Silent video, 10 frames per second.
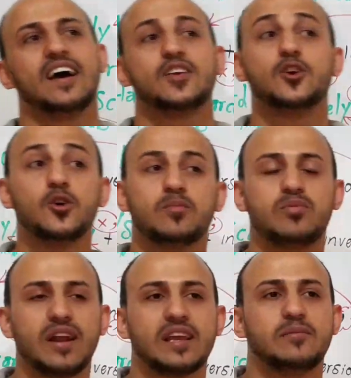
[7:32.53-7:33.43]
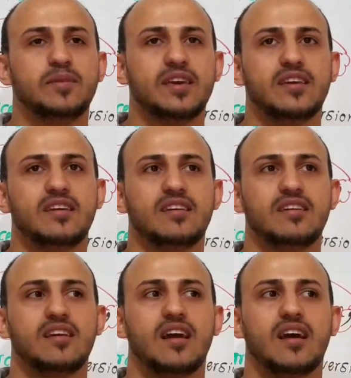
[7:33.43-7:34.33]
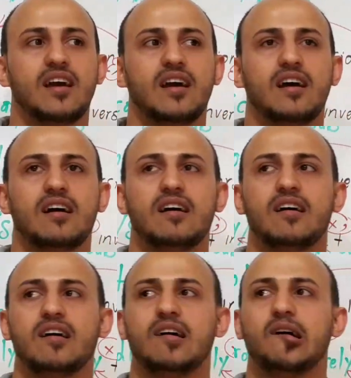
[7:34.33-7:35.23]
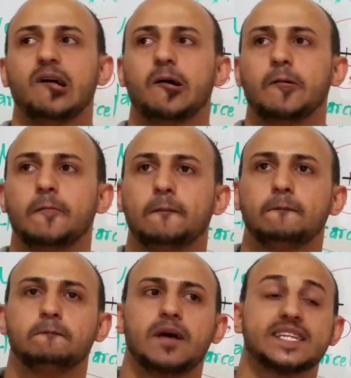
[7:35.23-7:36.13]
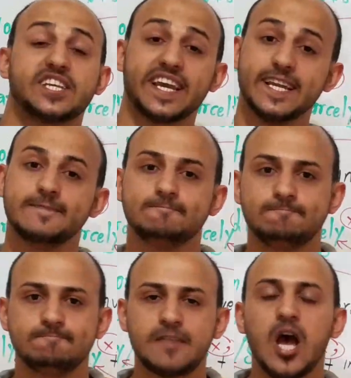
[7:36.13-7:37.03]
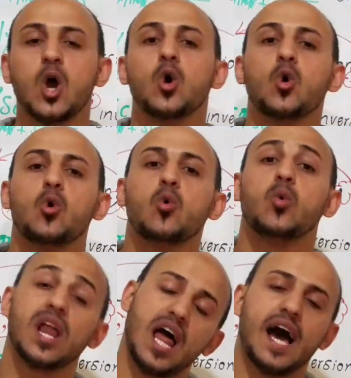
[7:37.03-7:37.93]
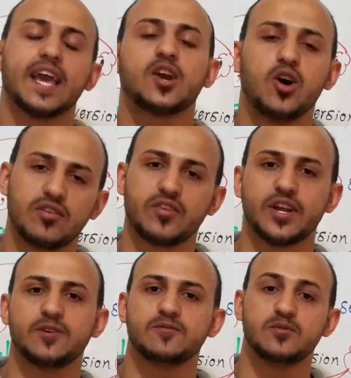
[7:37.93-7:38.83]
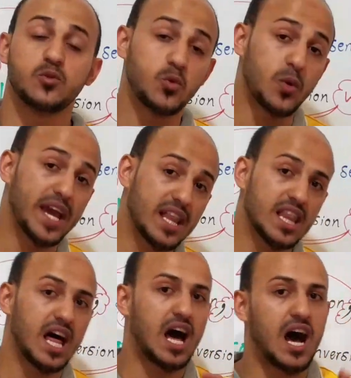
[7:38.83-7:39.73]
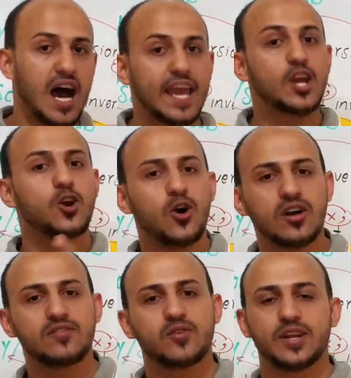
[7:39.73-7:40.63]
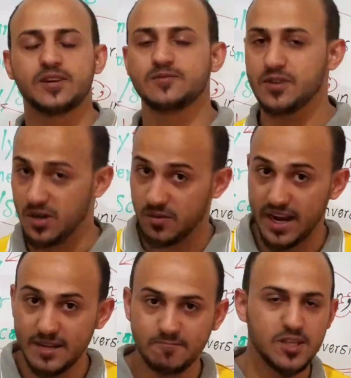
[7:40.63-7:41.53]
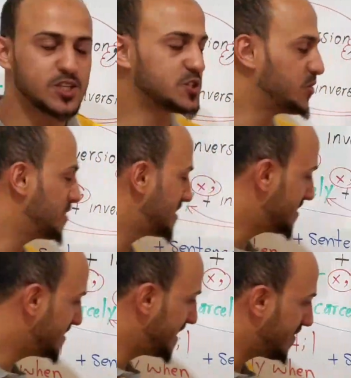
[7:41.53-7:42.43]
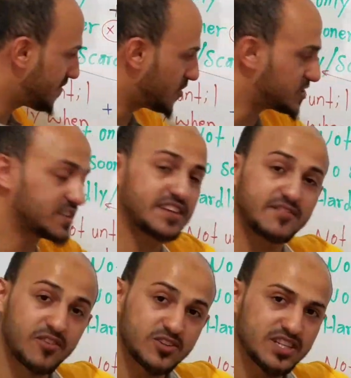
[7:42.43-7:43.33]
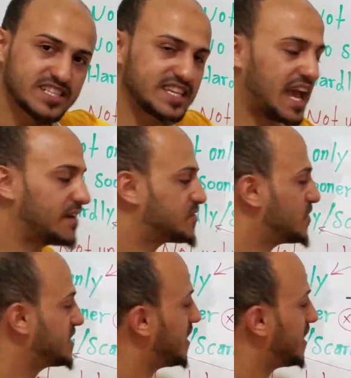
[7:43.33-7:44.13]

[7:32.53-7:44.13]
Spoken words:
you bring me a chicken, will I cook for you? Will I cook for you? All right. So this is the inversion. The inversion is after it,